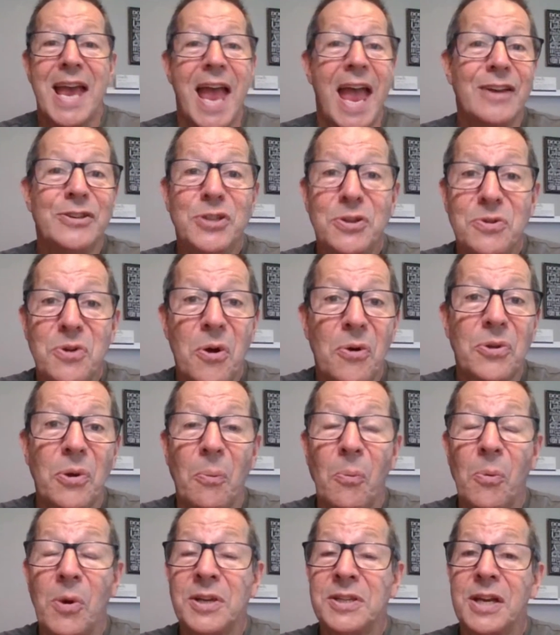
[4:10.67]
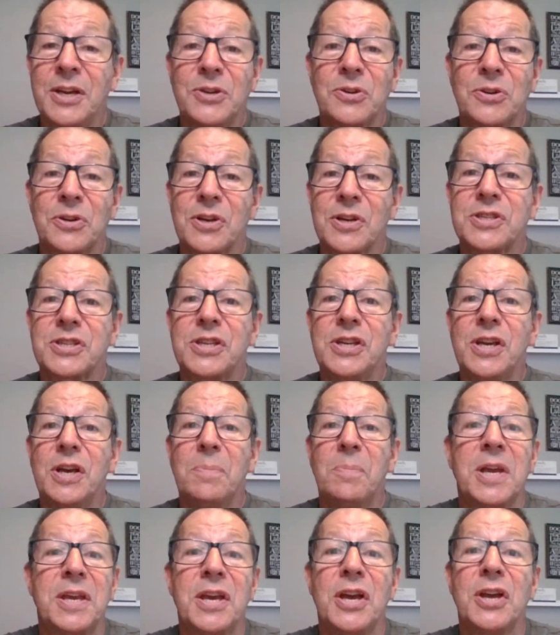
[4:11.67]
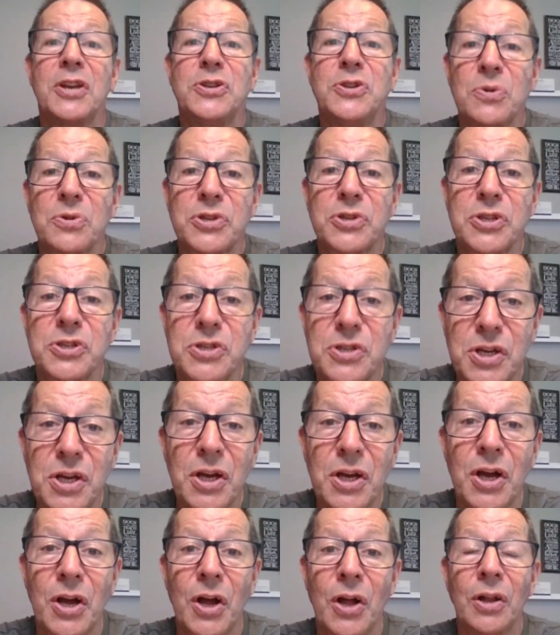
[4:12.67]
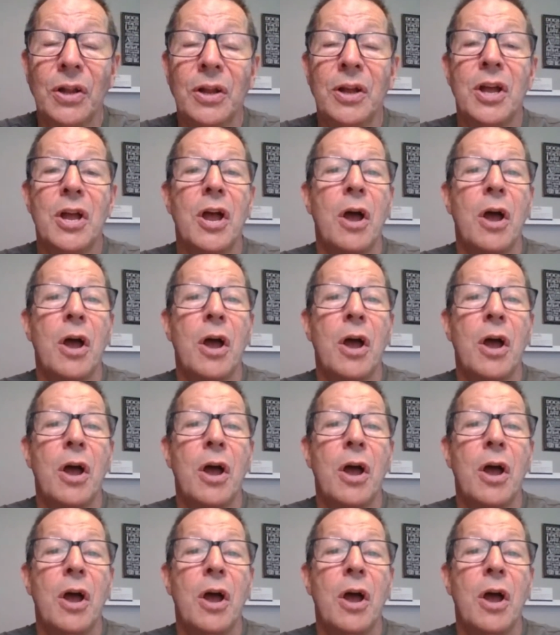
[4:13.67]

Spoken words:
and you know that one day you're going to see him again, you're still